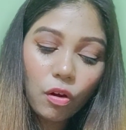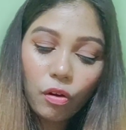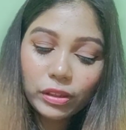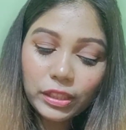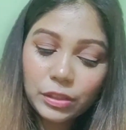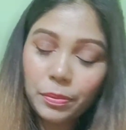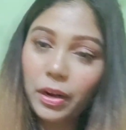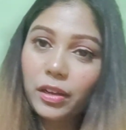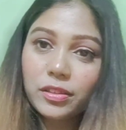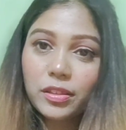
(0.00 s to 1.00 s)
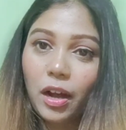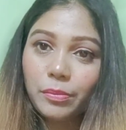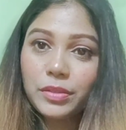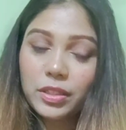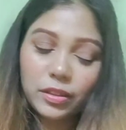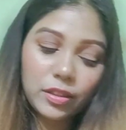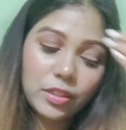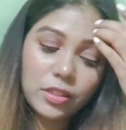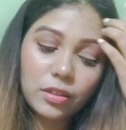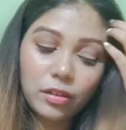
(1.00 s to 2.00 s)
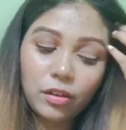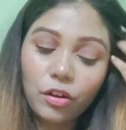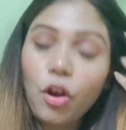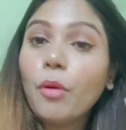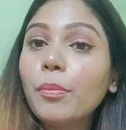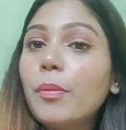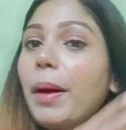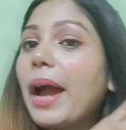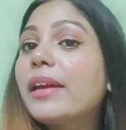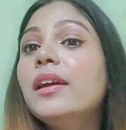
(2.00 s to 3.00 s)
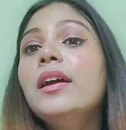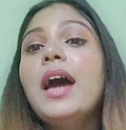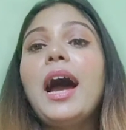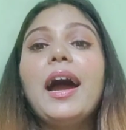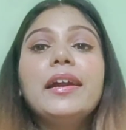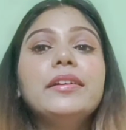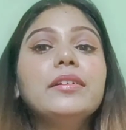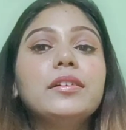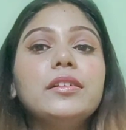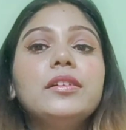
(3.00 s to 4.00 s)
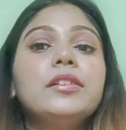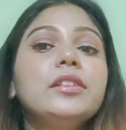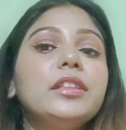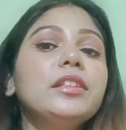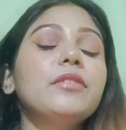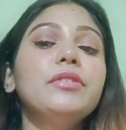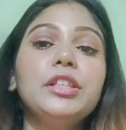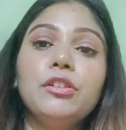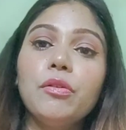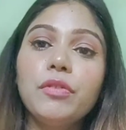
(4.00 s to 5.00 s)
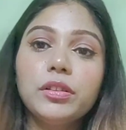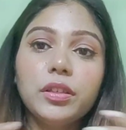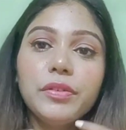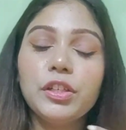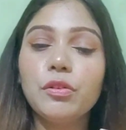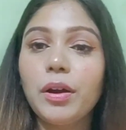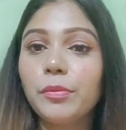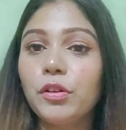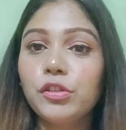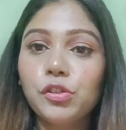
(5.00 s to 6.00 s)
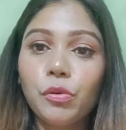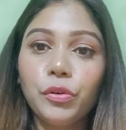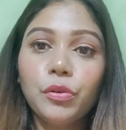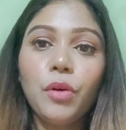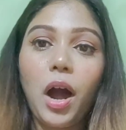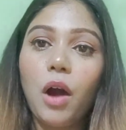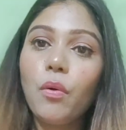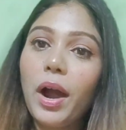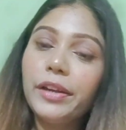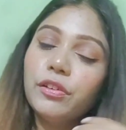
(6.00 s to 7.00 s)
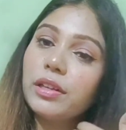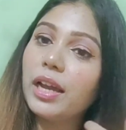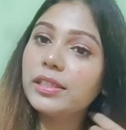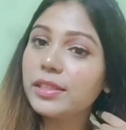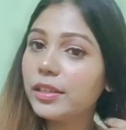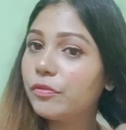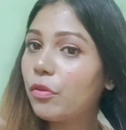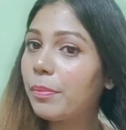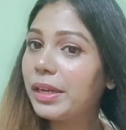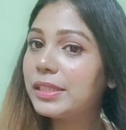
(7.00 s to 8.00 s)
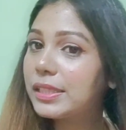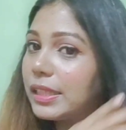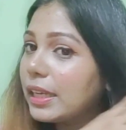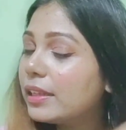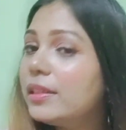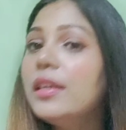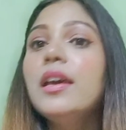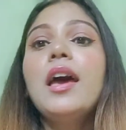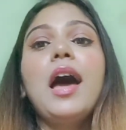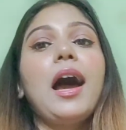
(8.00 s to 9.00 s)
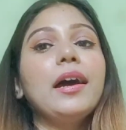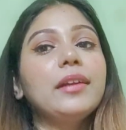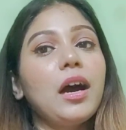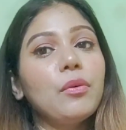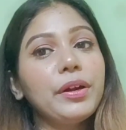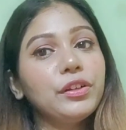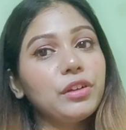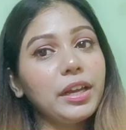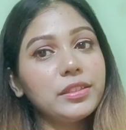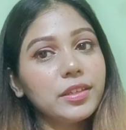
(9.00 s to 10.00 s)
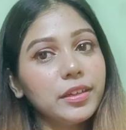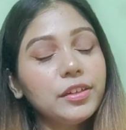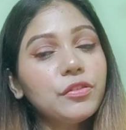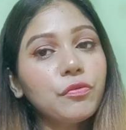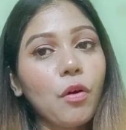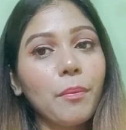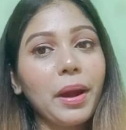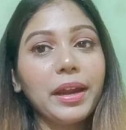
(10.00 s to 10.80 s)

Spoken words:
all these products comes in this combo pack, and in a further video I'm going to show you how I utilize it for my skin and how I utilize it for my